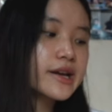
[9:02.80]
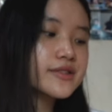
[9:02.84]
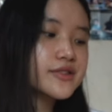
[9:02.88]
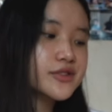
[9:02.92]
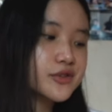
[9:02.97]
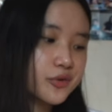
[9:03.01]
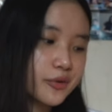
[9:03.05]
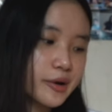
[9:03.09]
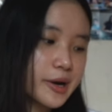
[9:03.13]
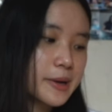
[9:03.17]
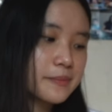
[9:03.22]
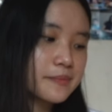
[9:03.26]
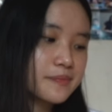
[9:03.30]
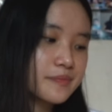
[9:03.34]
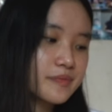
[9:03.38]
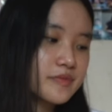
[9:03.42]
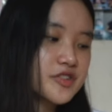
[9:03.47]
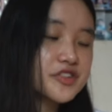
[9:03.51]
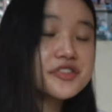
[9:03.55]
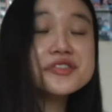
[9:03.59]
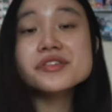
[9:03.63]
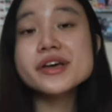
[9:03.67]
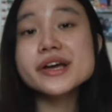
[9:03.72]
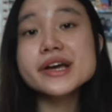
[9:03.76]
great.
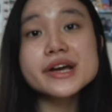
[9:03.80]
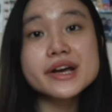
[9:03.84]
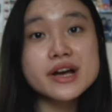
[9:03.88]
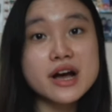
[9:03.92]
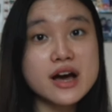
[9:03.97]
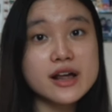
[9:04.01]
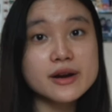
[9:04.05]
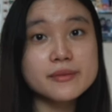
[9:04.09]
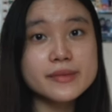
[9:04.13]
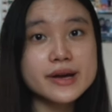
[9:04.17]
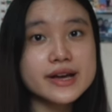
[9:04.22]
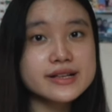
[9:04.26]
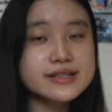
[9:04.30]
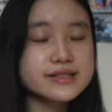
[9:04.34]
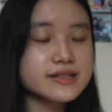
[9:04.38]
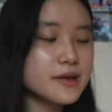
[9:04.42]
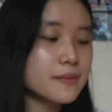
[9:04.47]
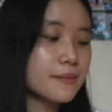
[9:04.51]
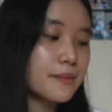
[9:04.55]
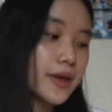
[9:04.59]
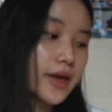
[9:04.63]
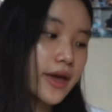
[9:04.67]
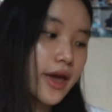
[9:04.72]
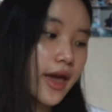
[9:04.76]
Just like economics,
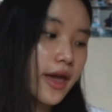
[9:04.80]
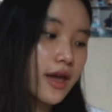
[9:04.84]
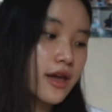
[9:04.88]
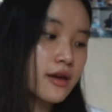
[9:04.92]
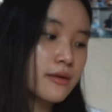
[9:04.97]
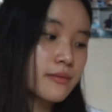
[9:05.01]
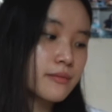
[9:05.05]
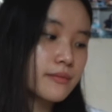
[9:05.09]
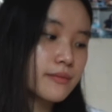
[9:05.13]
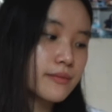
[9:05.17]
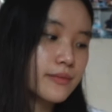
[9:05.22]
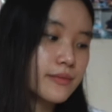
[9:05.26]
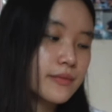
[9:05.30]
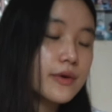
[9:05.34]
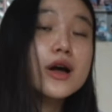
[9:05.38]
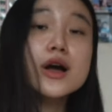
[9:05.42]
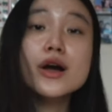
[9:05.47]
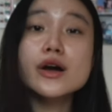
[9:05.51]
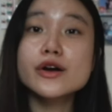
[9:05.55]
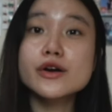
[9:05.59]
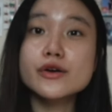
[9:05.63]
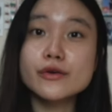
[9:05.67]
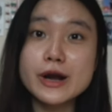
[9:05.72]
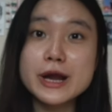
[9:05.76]
it became
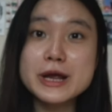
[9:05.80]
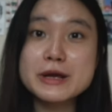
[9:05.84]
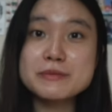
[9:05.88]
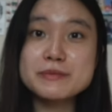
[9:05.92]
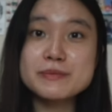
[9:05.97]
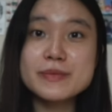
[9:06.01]
great.